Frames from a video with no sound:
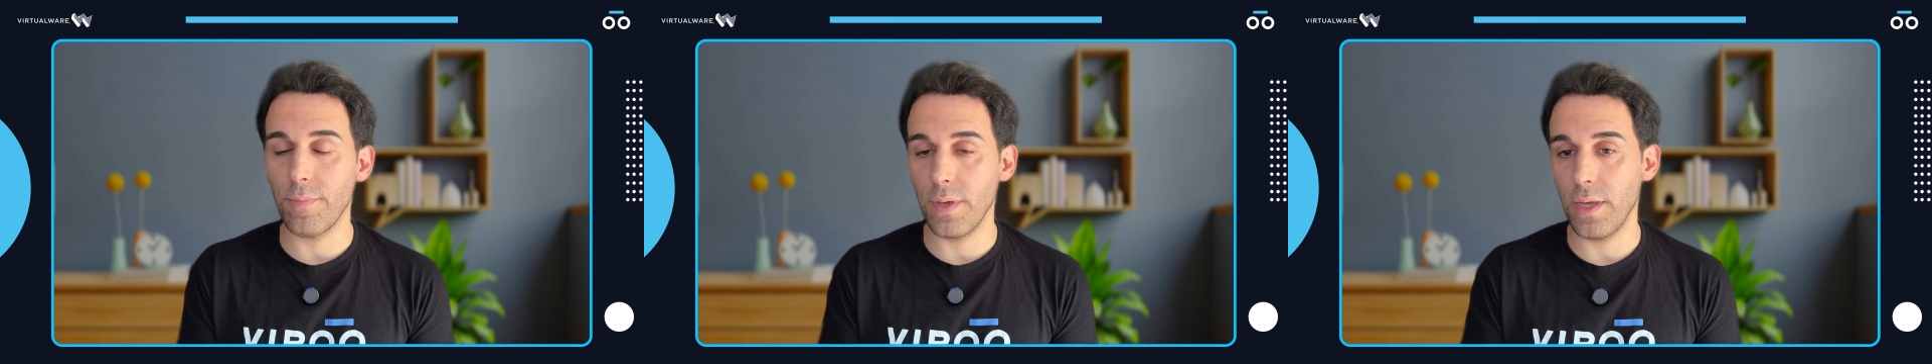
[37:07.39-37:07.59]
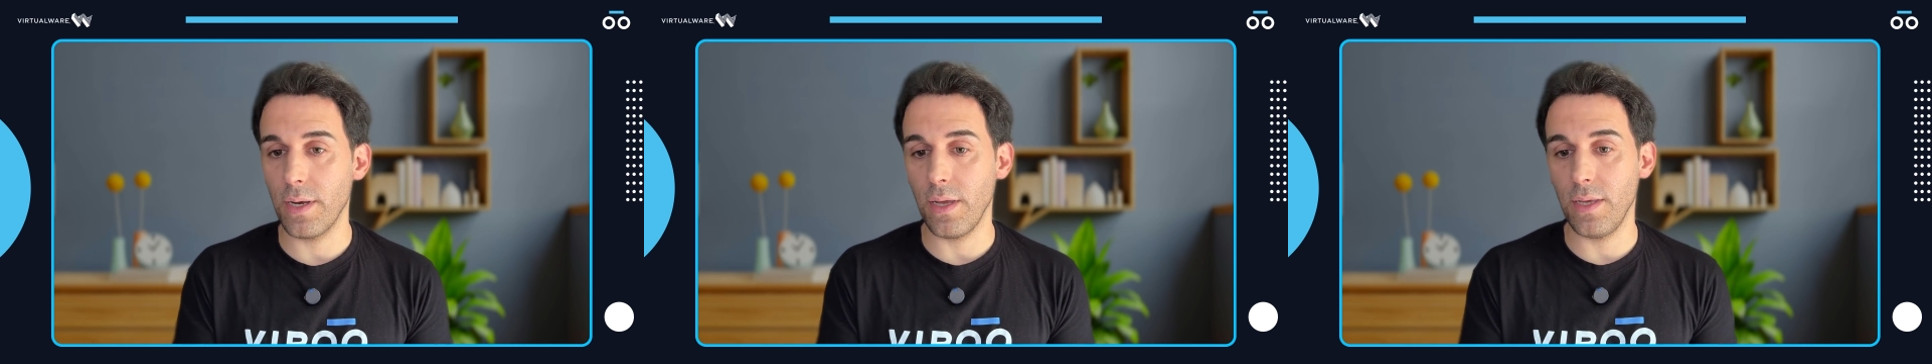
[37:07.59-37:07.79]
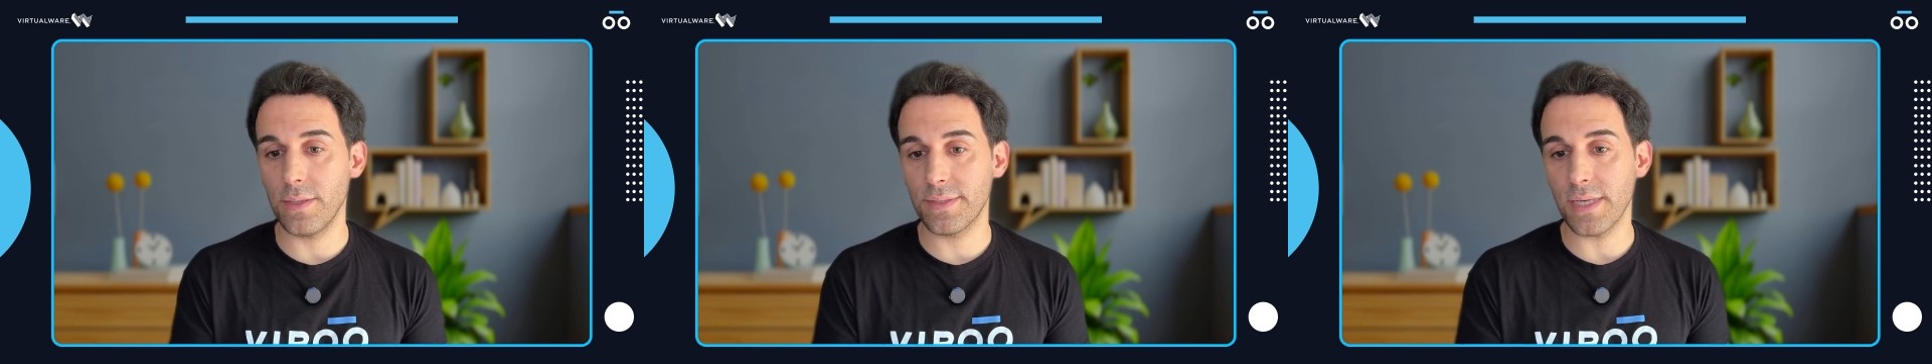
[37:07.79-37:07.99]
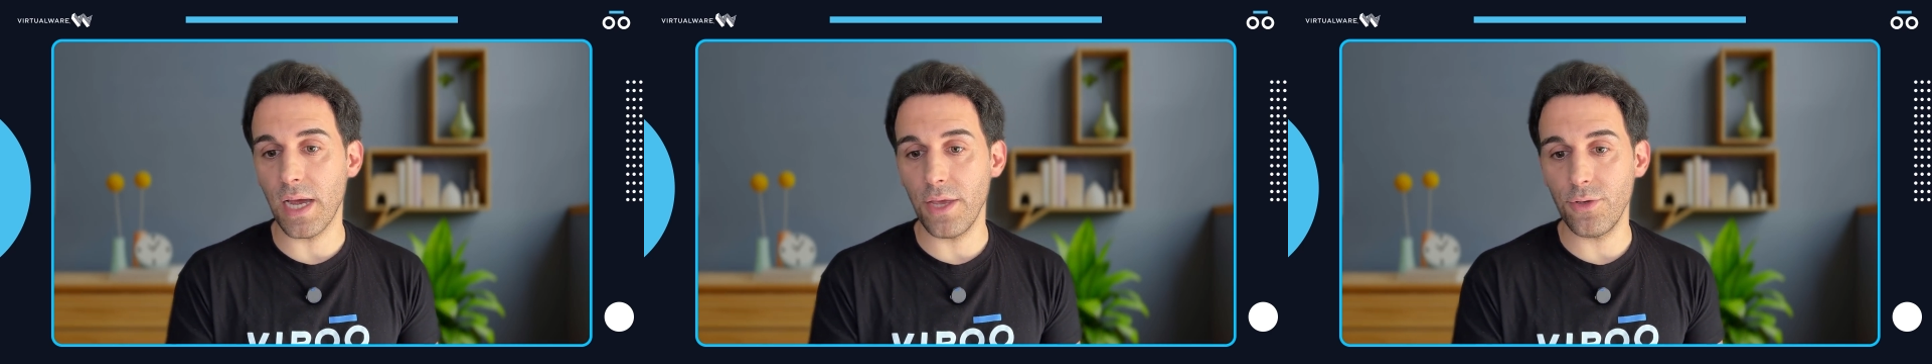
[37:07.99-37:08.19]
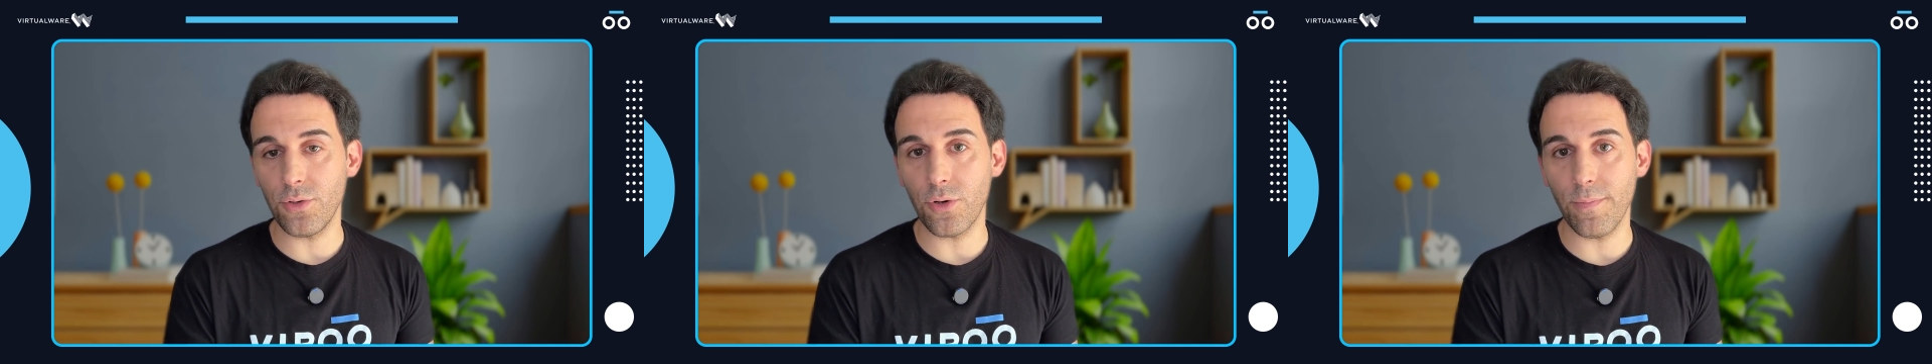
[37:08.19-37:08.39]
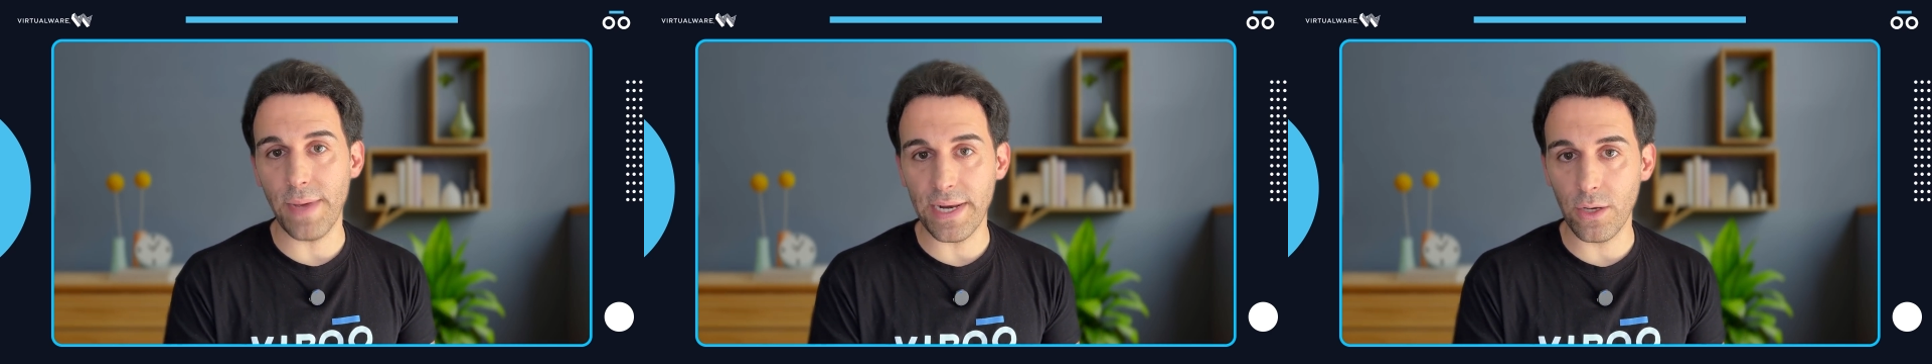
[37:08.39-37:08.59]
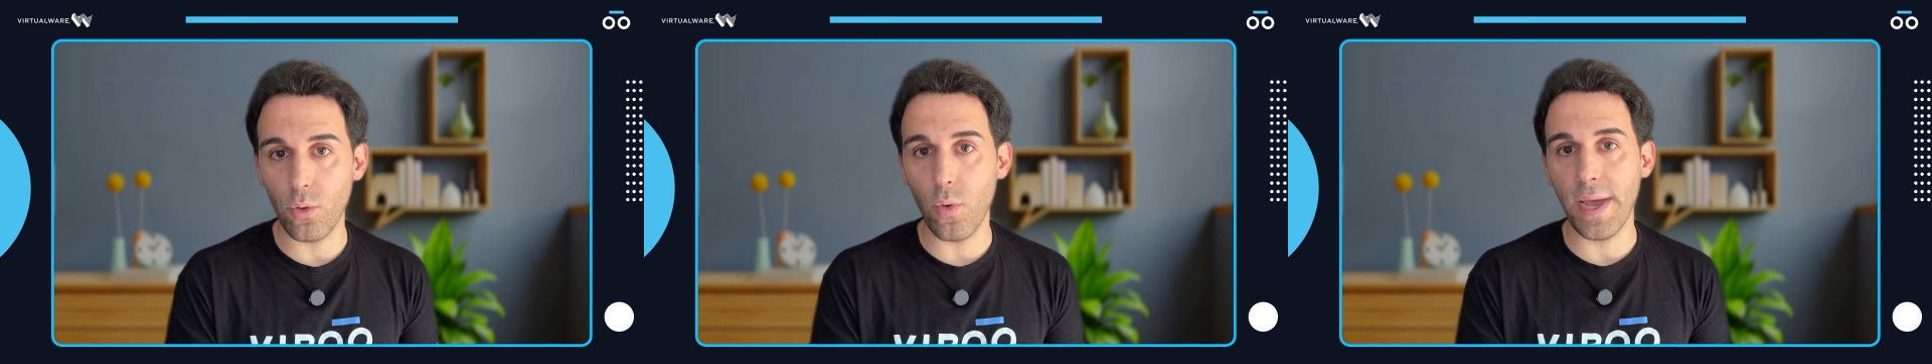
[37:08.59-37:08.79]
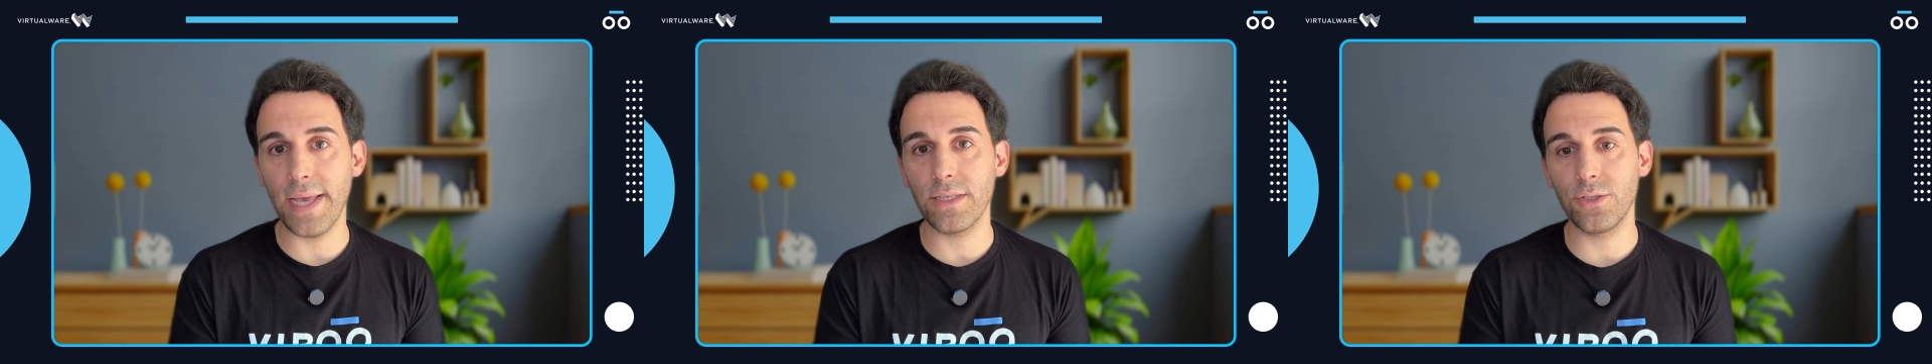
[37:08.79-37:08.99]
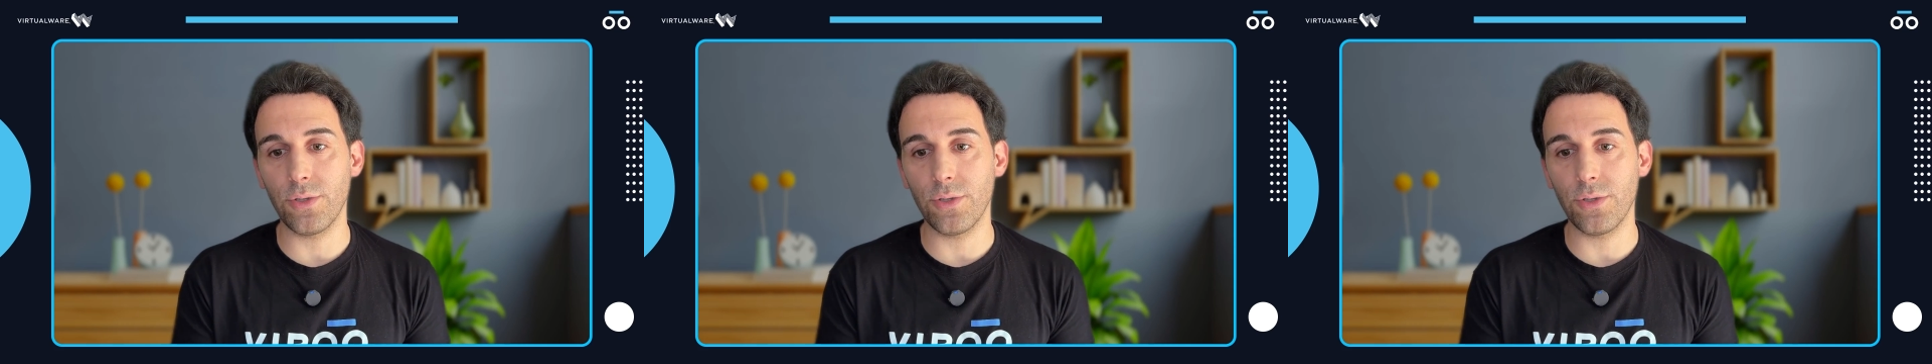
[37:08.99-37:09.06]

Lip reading: it inside your MetaQuest,